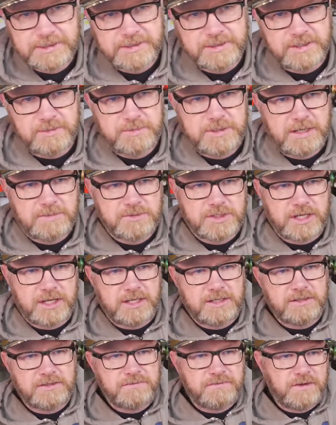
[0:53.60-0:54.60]
sometimes I
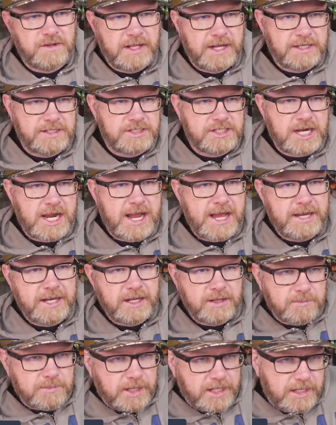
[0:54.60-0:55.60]
just feel like
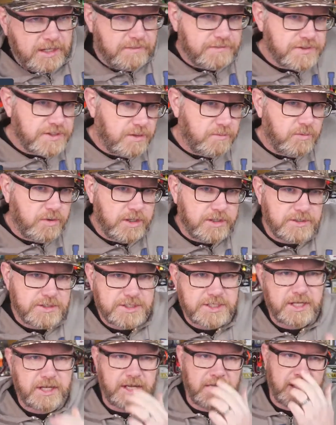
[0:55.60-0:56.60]
chatting, but if someone's
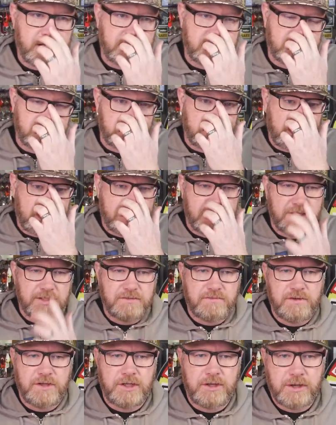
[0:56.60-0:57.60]
uh, checking this
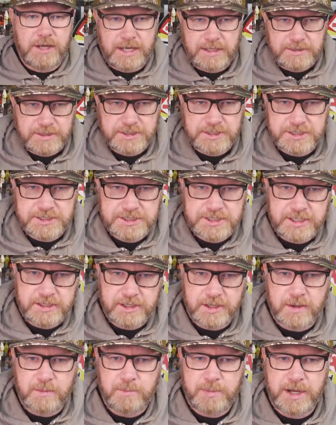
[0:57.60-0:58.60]
video out just to see the
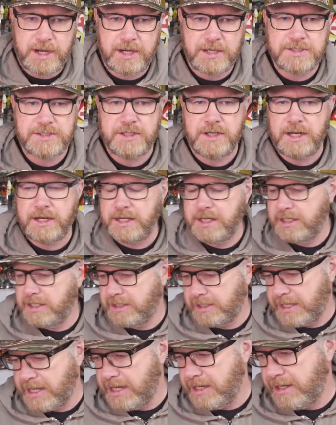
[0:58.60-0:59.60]
comparison, I needed to
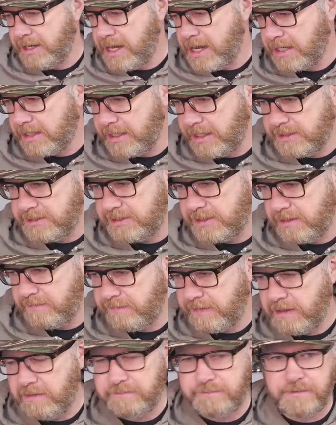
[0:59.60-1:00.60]
kind of knock that stuff
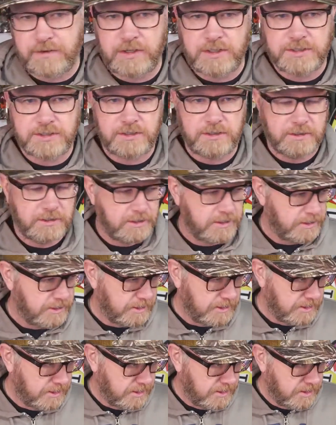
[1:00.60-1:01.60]
out first.
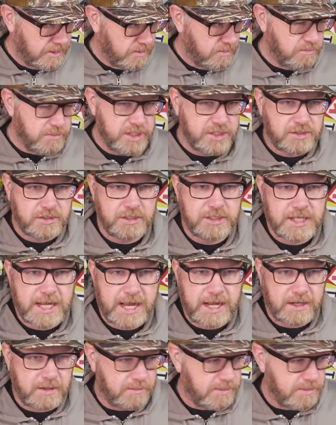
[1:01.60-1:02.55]
Mystery tackle